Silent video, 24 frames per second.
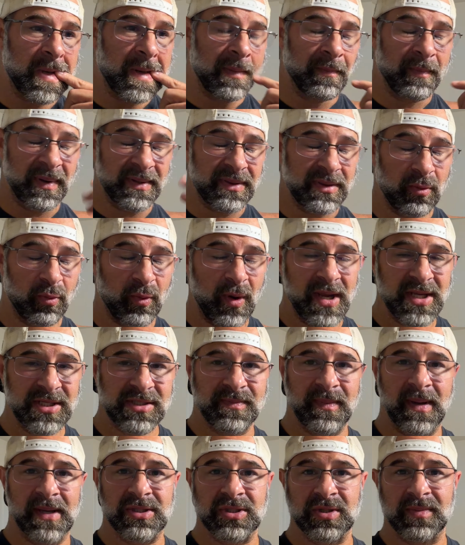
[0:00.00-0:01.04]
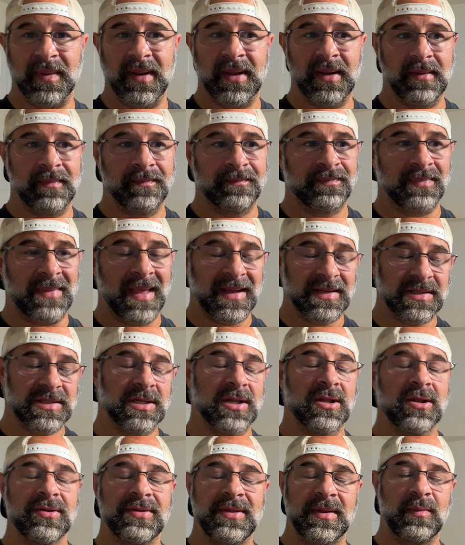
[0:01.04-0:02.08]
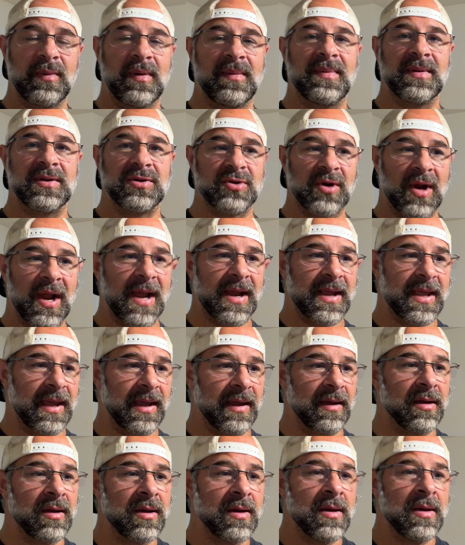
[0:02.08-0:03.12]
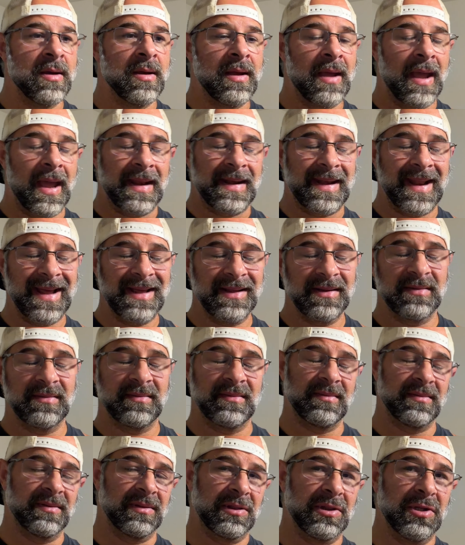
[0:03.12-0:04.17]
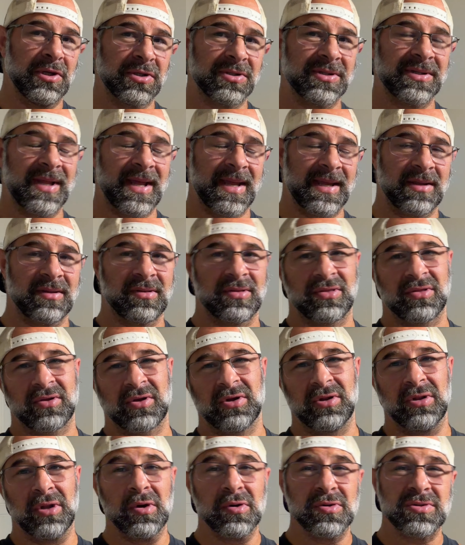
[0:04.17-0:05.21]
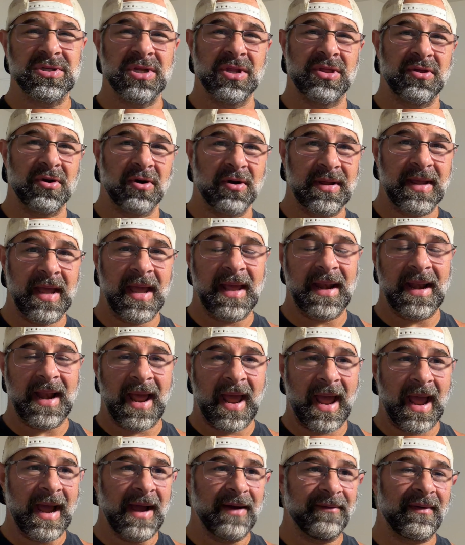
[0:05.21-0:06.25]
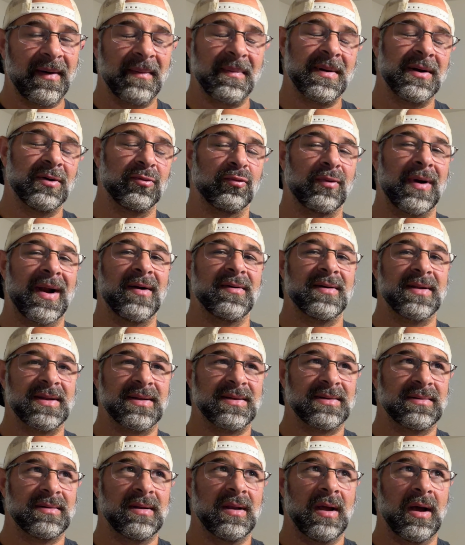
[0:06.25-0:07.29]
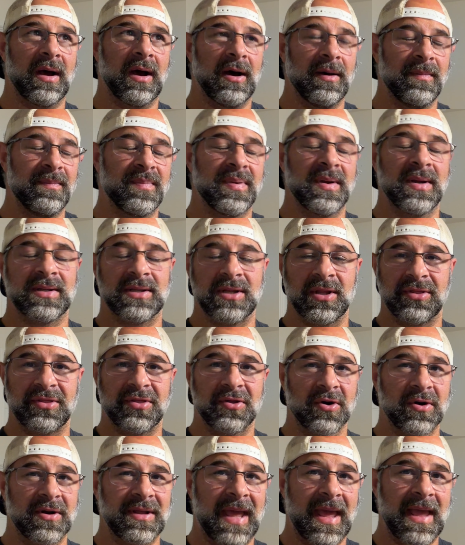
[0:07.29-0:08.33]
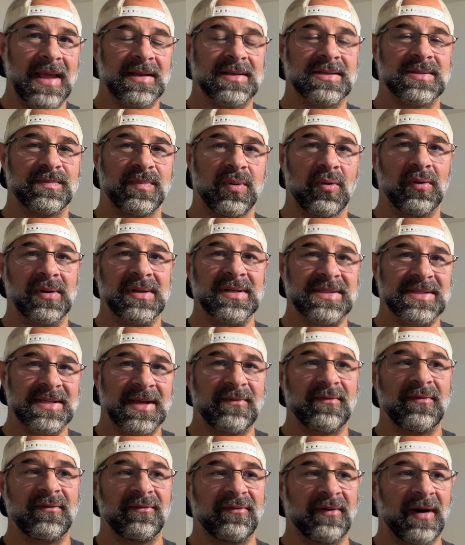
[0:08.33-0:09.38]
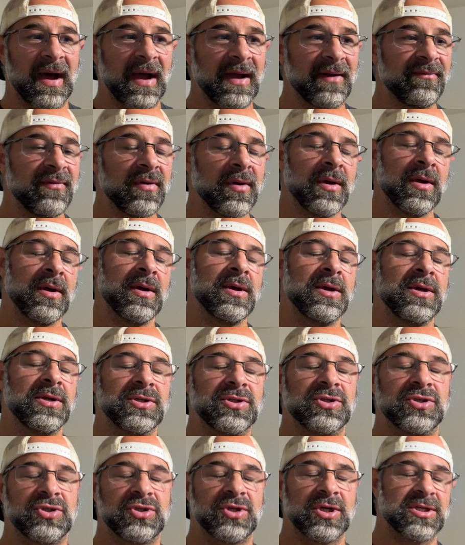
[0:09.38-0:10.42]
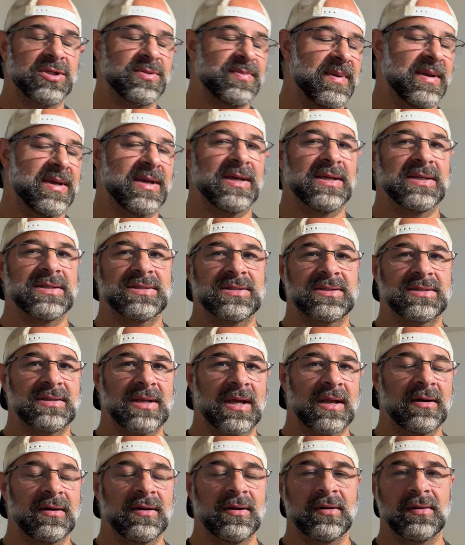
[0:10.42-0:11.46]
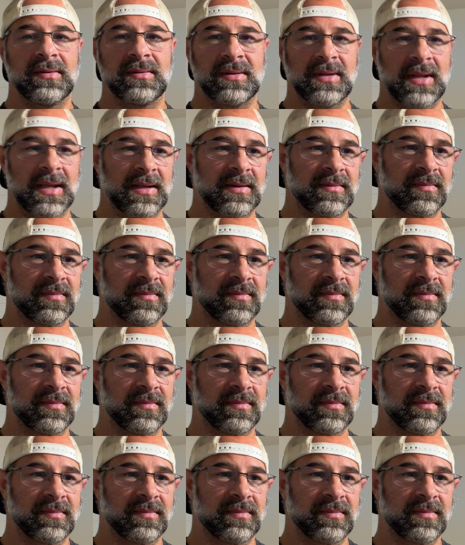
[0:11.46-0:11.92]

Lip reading: But the waist measurement, that's another thing we've been tracking, and that looked like close to 38 and a half. I'm gonna round it up to 38.75 just because, I don't know, like